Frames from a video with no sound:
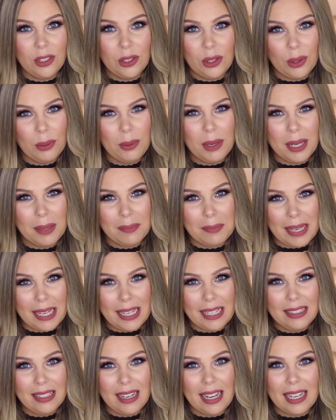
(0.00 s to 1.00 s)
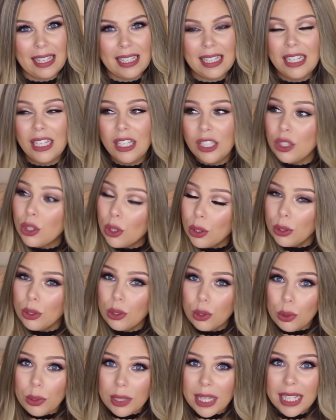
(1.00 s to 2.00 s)
You know what I mean? Like,
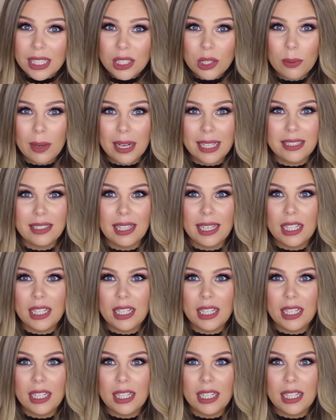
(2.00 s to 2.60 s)
don't do that to us.